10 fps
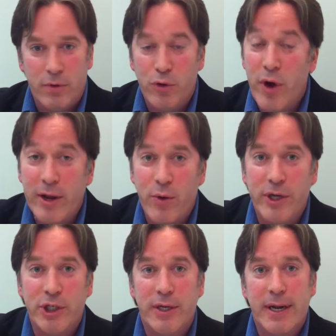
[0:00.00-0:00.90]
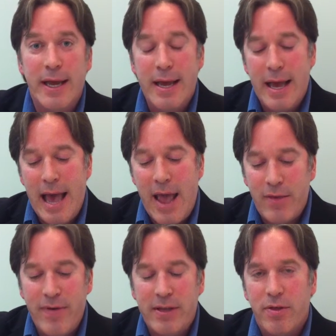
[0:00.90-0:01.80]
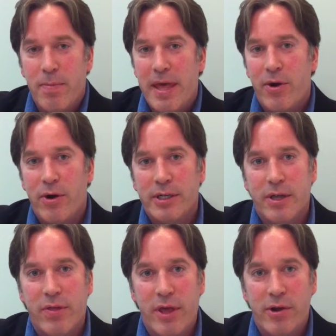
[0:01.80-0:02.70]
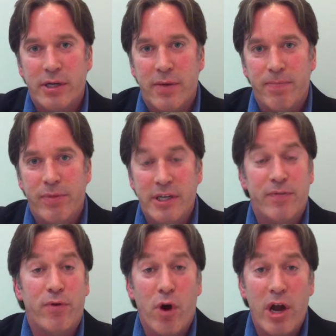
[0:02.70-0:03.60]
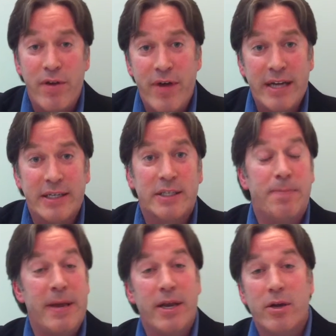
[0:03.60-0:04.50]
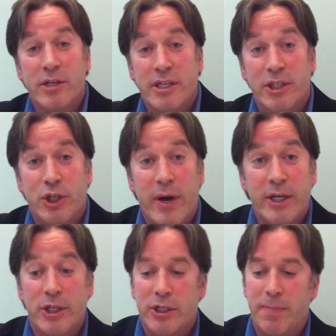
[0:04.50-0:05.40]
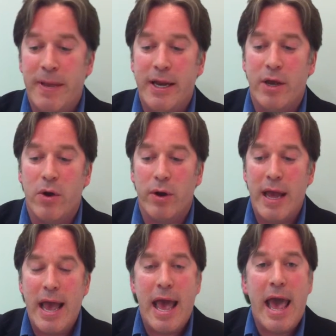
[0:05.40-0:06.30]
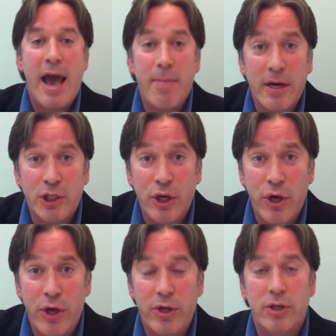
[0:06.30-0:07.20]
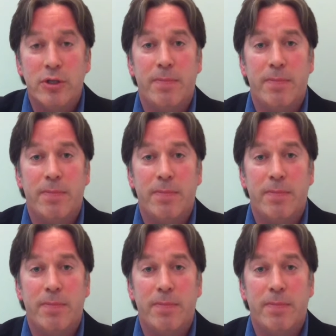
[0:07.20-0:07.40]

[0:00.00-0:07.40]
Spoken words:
Great question. And the fact of the matter is that there's a variety of answers depending on the situation, depending on how much you earn,